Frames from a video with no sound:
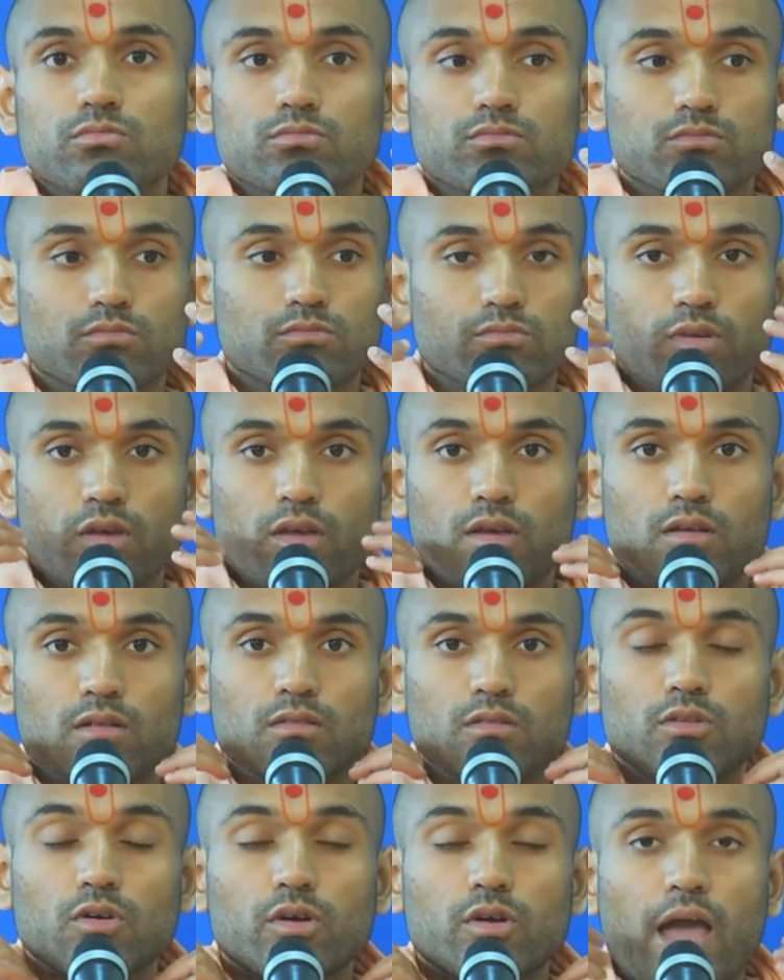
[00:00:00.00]
look
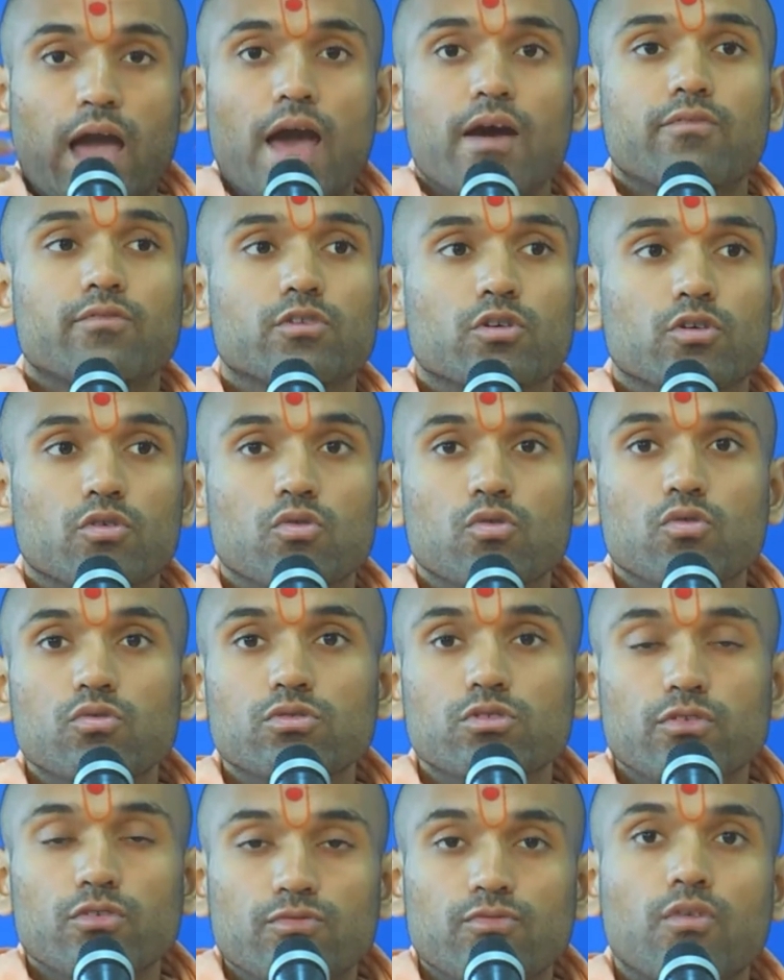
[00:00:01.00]
after, who to
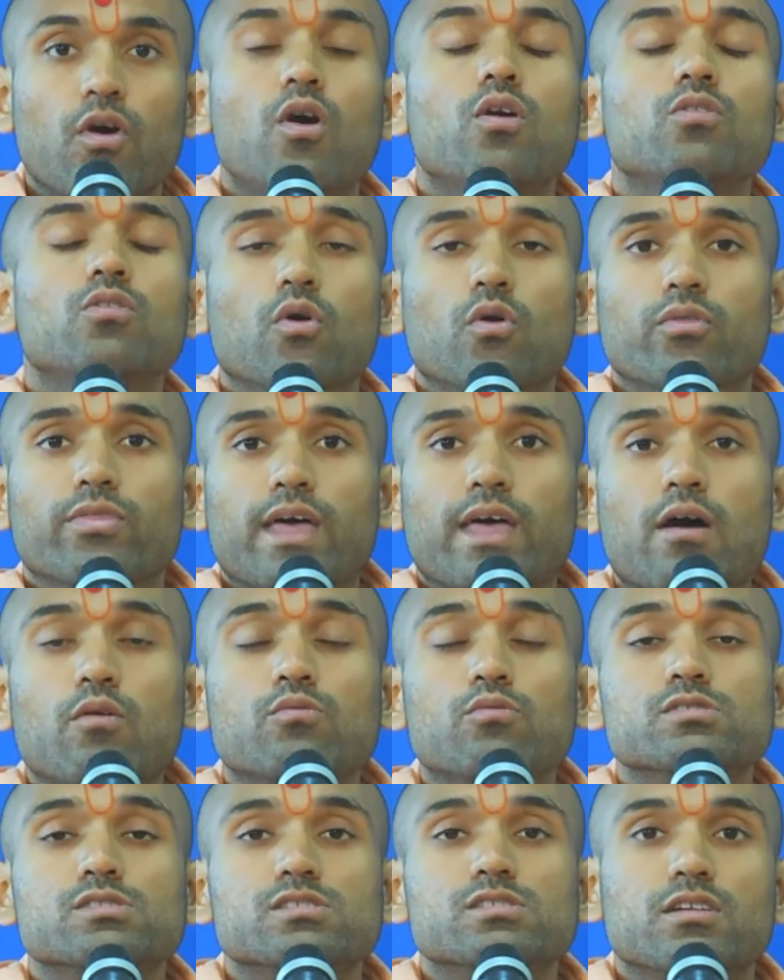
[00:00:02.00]
follow. That was the
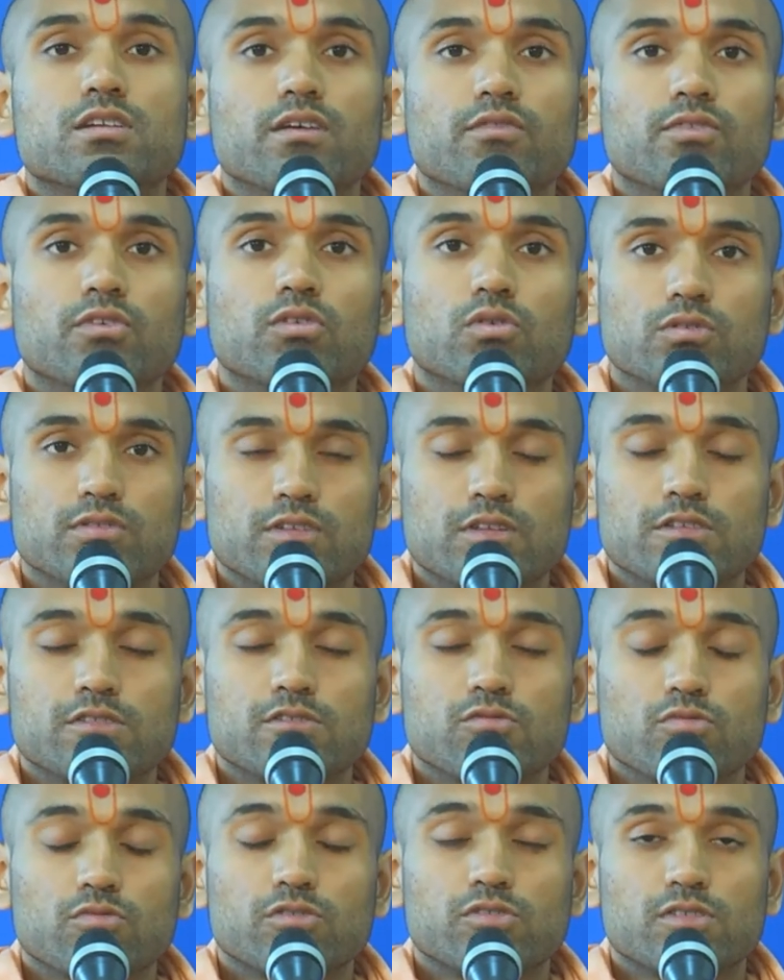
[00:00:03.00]
difficult
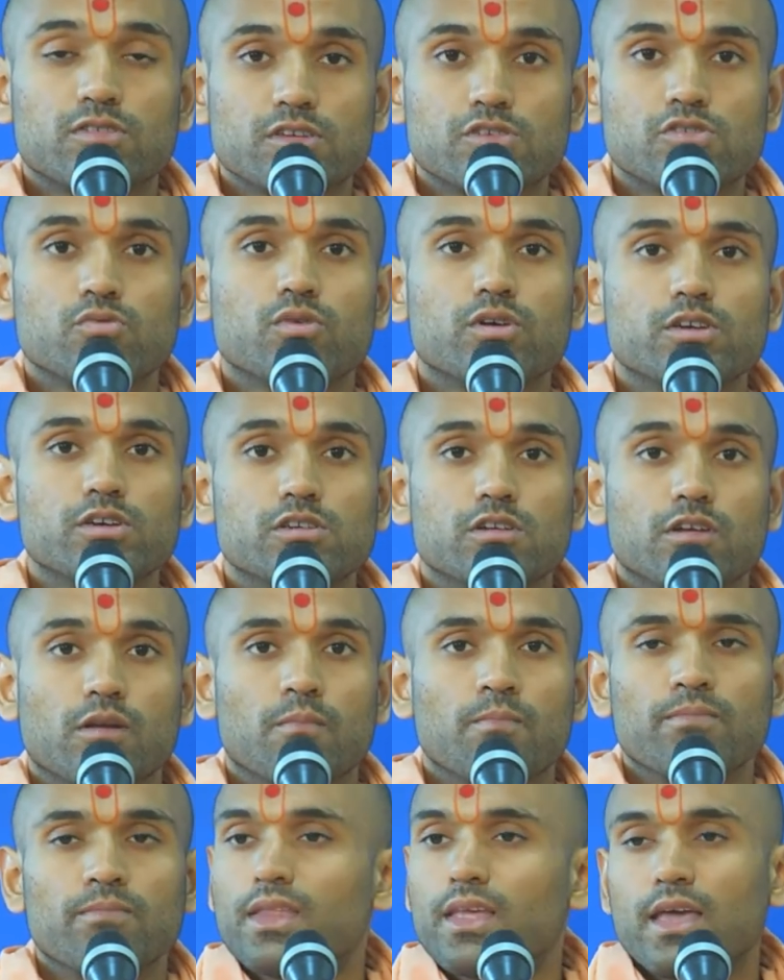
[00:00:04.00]
situation.
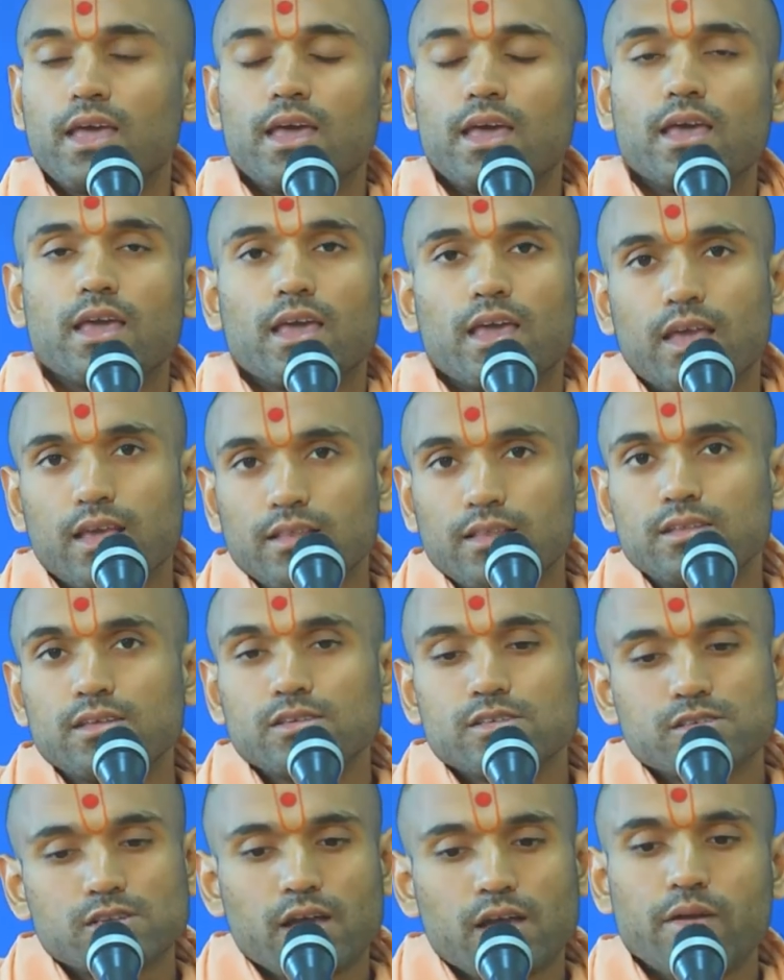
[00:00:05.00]
In this time
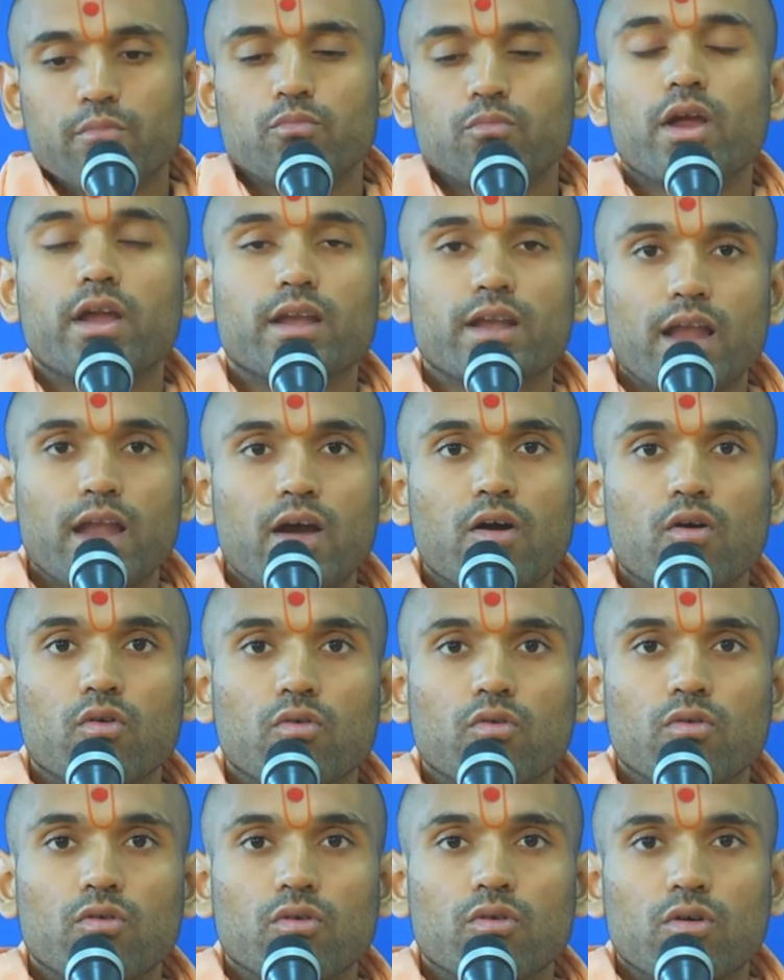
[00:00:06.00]
right now,
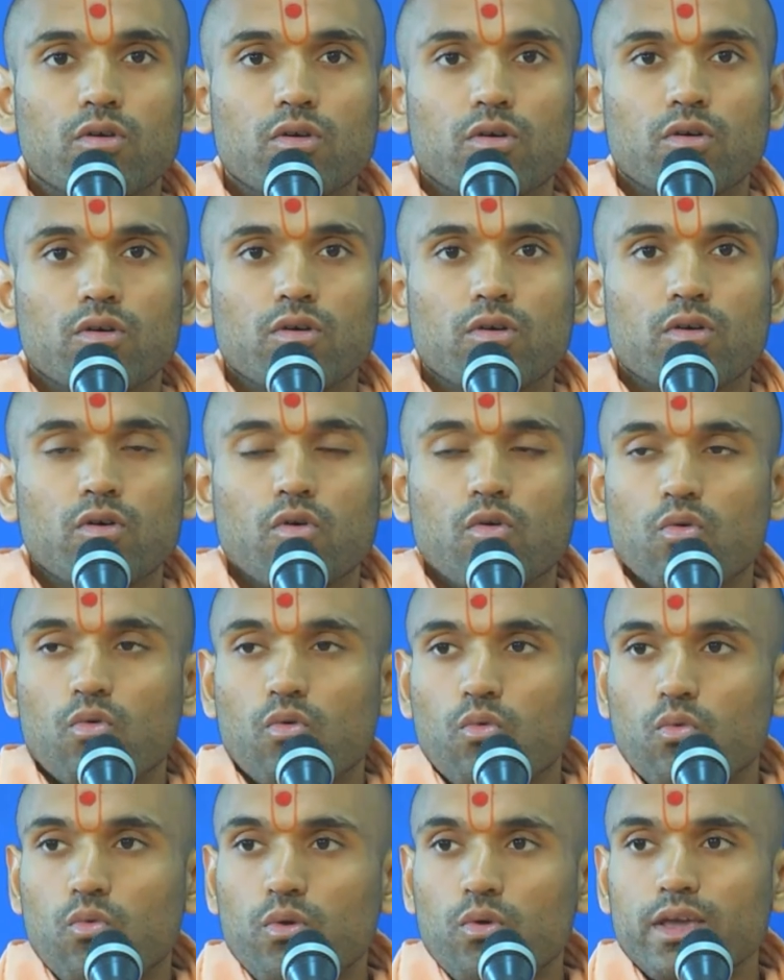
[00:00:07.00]

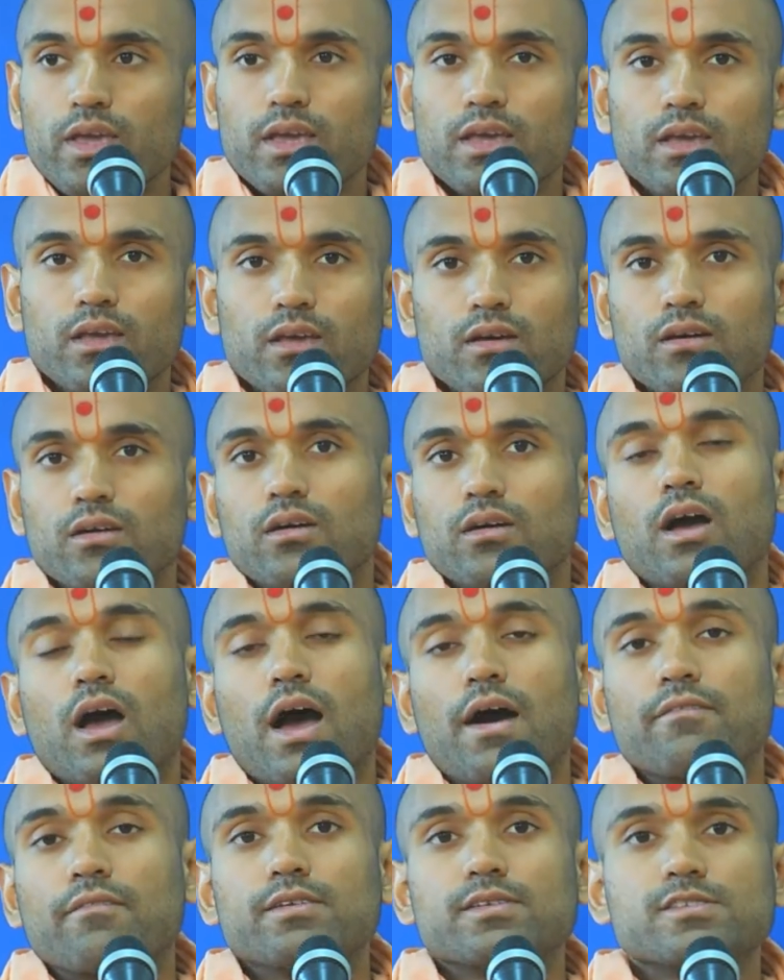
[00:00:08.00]
we obviously
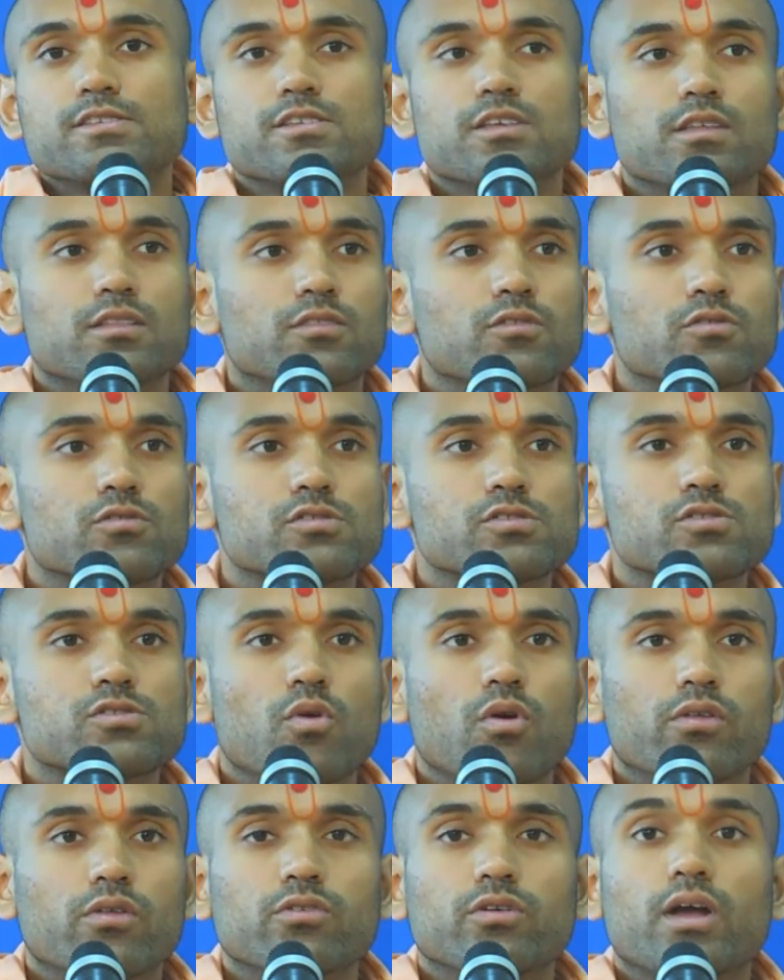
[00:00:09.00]
there is no other kind
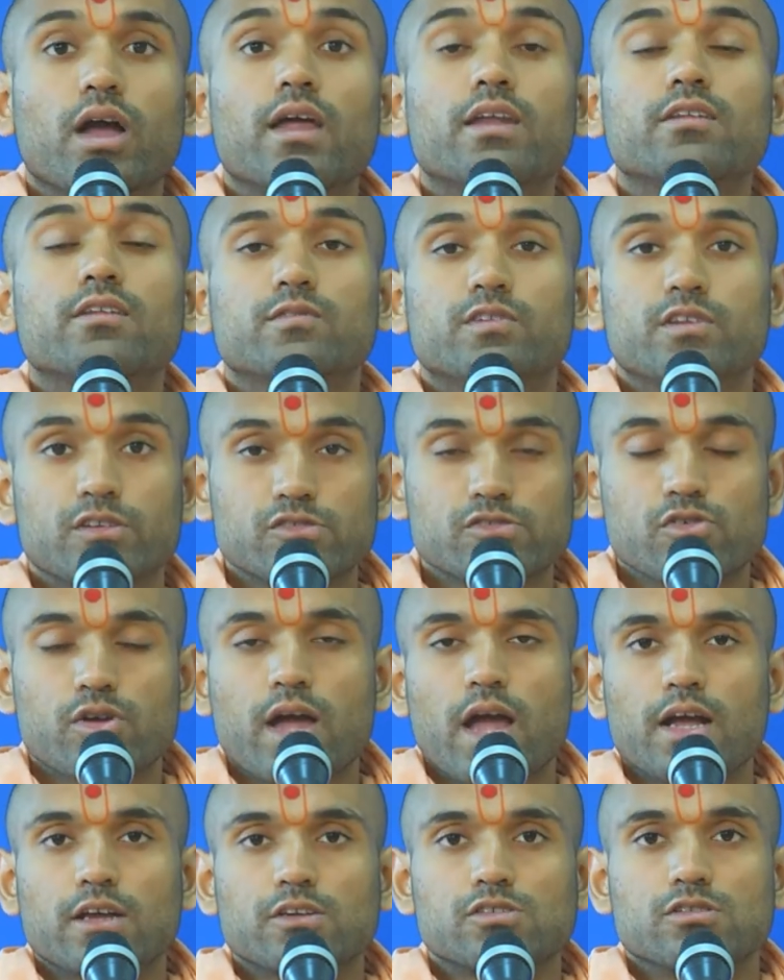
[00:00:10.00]
of distractions.
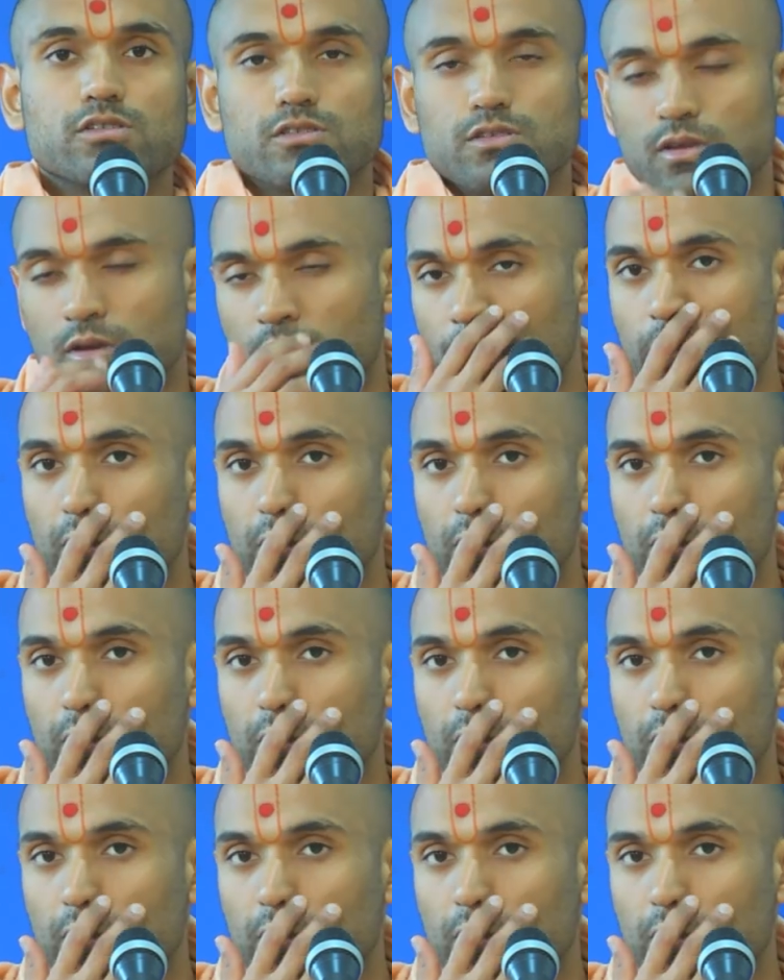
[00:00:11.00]
So by